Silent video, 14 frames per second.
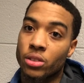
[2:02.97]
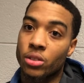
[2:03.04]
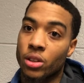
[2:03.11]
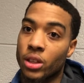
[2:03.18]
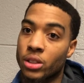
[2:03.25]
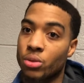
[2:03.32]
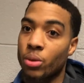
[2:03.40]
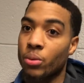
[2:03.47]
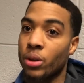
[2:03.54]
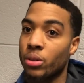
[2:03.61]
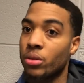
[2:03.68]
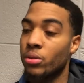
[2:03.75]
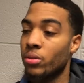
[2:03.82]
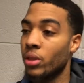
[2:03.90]
You know, that's what we
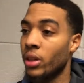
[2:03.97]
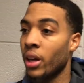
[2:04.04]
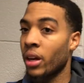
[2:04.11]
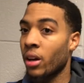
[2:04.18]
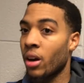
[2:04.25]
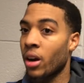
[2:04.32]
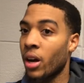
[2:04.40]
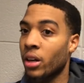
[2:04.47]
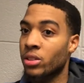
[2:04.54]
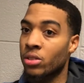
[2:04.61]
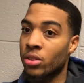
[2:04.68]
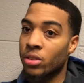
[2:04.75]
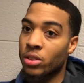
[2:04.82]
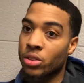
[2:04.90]
really hang our hats
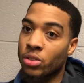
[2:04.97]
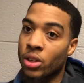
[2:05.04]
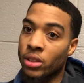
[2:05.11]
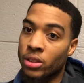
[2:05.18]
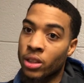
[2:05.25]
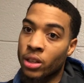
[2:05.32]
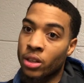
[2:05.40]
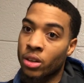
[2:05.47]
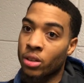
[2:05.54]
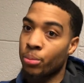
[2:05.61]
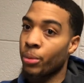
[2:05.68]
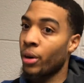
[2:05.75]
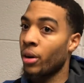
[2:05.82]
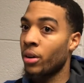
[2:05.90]
on, is trying to take care of the
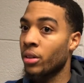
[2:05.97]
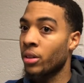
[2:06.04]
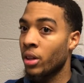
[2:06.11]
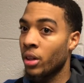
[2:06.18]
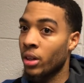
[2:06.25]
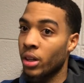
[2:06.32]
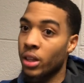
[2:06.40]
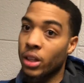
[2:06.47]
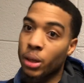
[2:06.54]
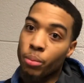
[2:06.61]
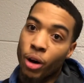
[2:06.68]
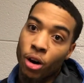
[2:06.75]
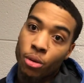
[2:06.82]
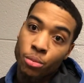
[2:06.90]
ball. Elite
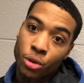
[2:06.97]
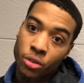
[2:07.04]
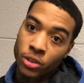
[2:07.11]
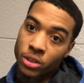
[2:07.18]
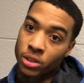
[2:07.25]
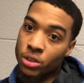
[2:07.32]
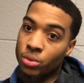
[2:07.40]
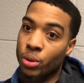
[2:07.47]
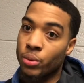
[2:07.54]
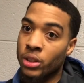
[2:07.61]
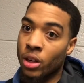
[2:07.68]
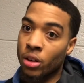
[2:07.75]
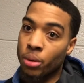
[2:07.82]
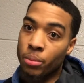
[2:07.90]
ball movers is what we
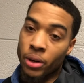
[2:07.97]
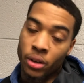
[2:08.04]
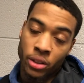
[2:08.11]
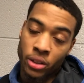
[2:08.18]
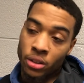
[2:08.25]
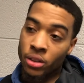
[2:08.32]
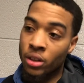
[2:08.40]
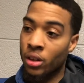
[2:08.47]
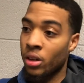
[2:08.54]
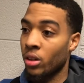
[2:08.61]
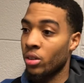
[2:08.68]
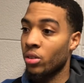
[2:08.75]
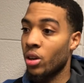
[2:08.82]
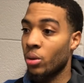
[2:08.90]
talk about, and
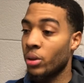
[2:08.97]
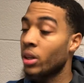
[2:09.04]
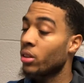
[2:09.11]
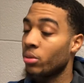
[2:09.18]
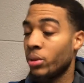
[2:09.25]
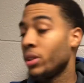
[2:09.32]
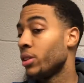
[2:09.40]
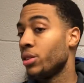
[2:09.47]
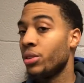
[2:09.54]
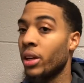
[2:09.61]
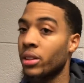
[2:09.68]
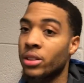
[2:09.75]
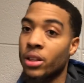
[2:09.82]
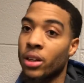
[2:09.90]
you know, we didn't do
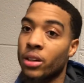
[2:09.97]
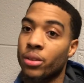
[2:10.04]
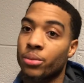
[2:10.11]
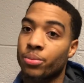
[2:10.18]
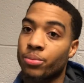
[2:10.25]
that tonight.